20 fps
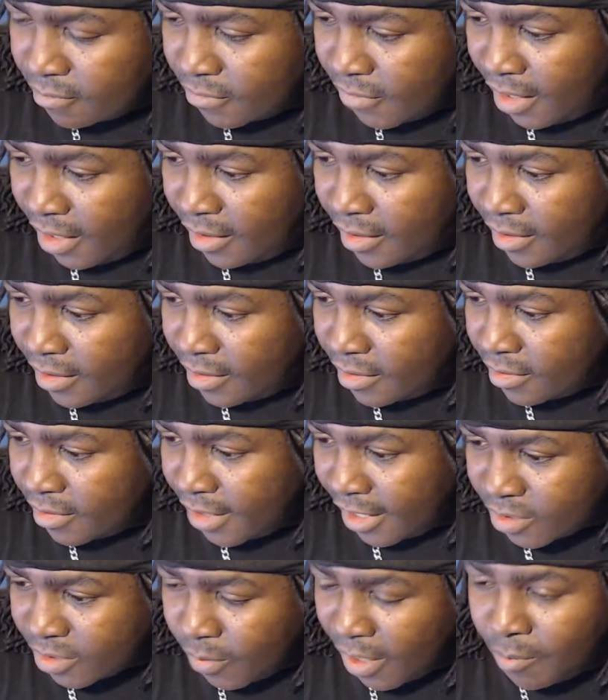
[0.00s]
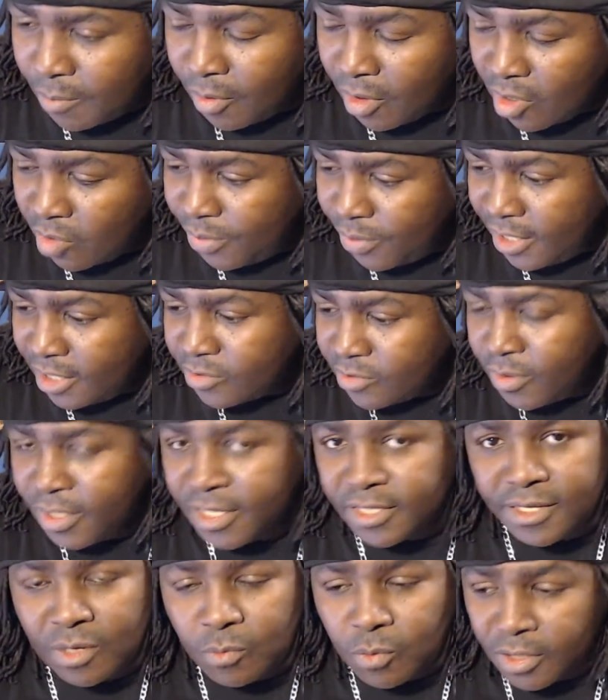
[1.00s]
and that's why I bought a PS3
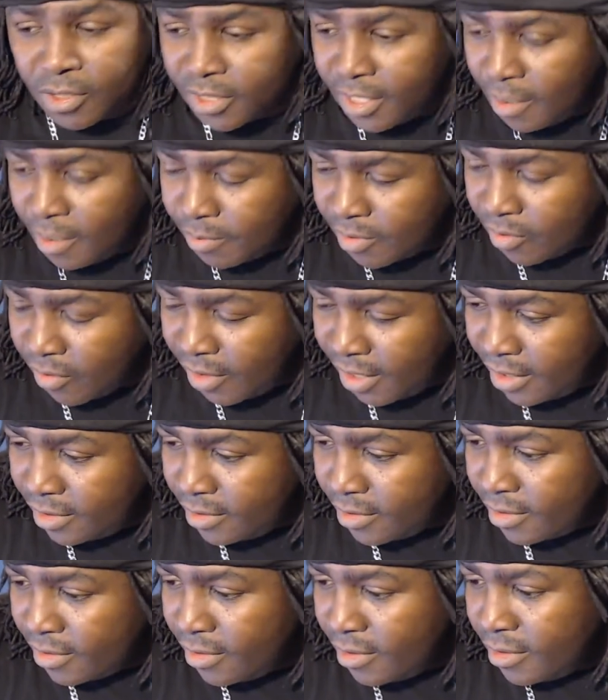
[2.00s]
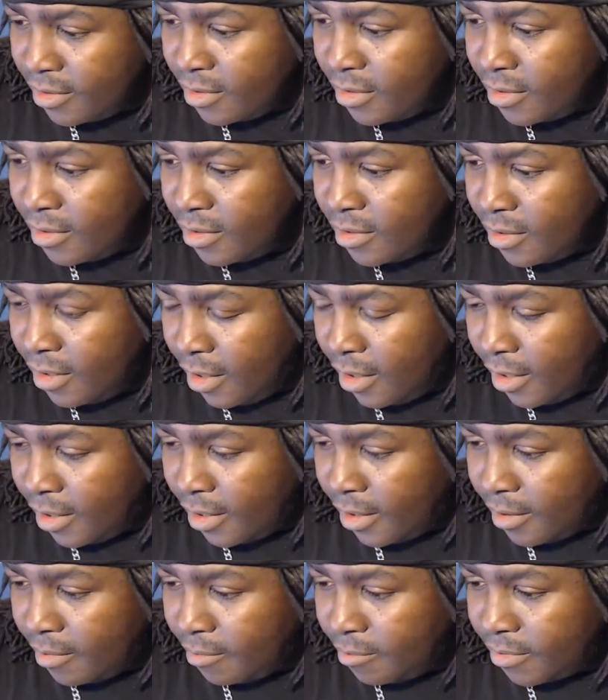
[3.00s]
because I wanted the upgrade,
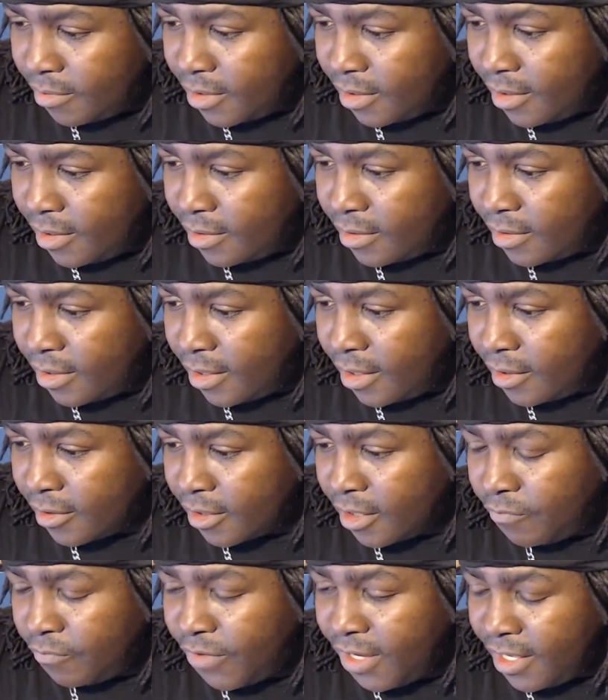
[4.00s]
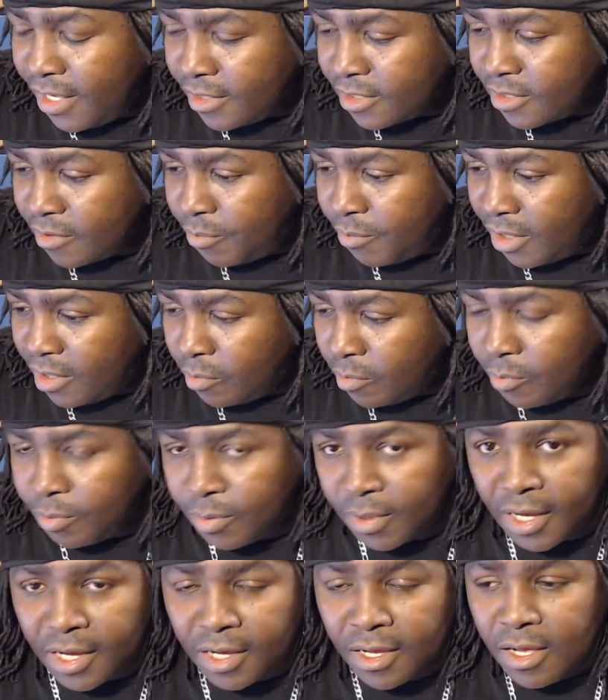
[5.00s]
um, the the convenience of being able to
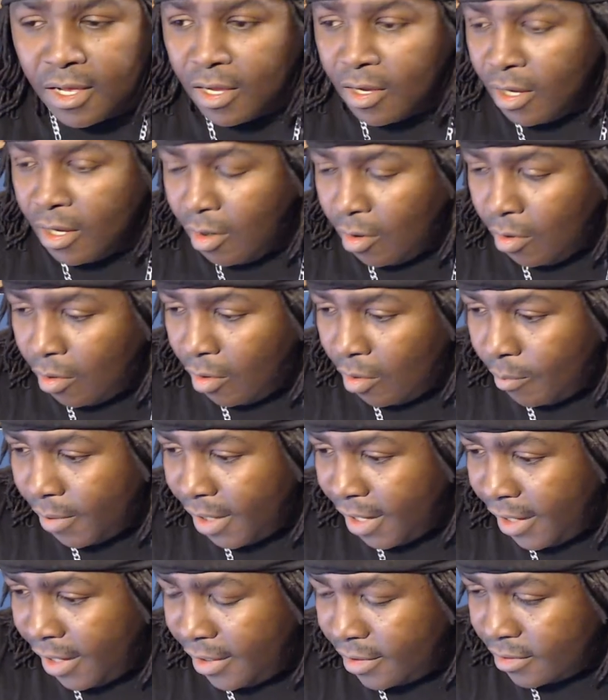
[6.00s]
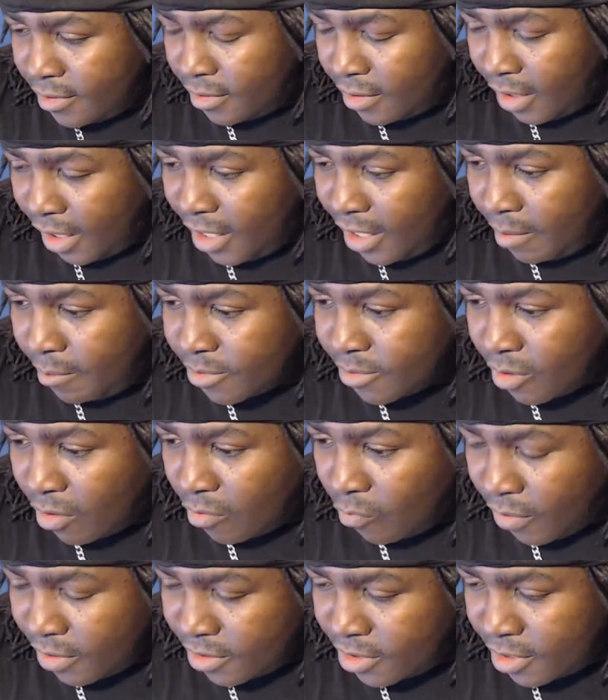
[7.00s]
play all my games
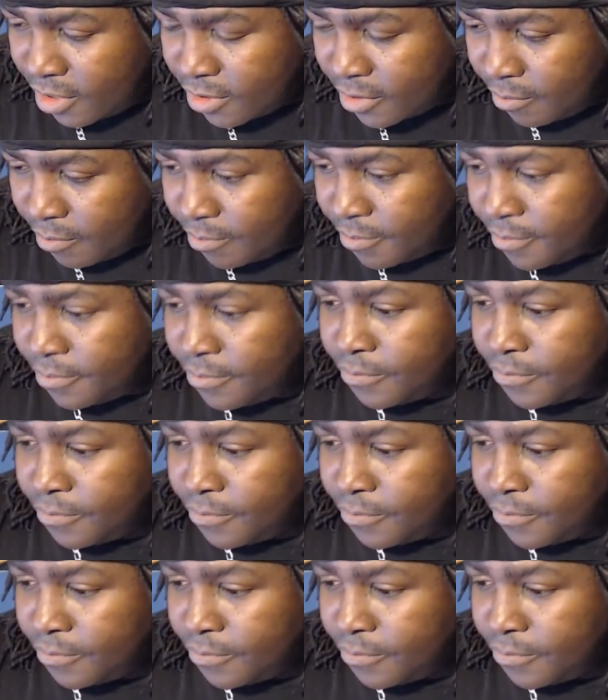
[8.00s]
on one system.